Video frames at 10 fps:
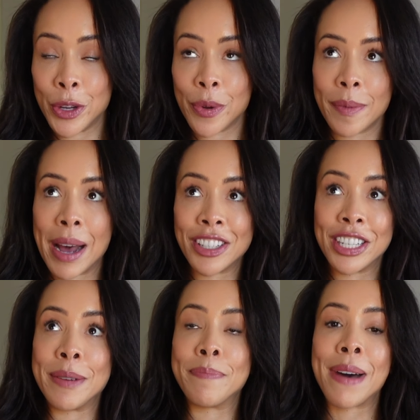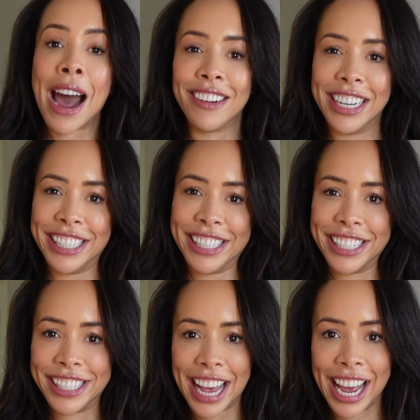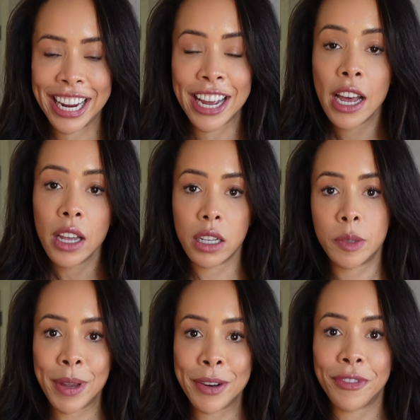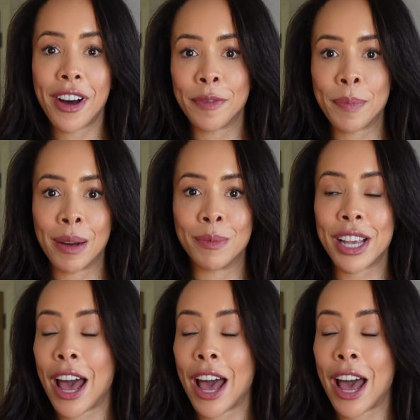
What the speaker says: and I'm actually embarrassed to say that it's been 5 months,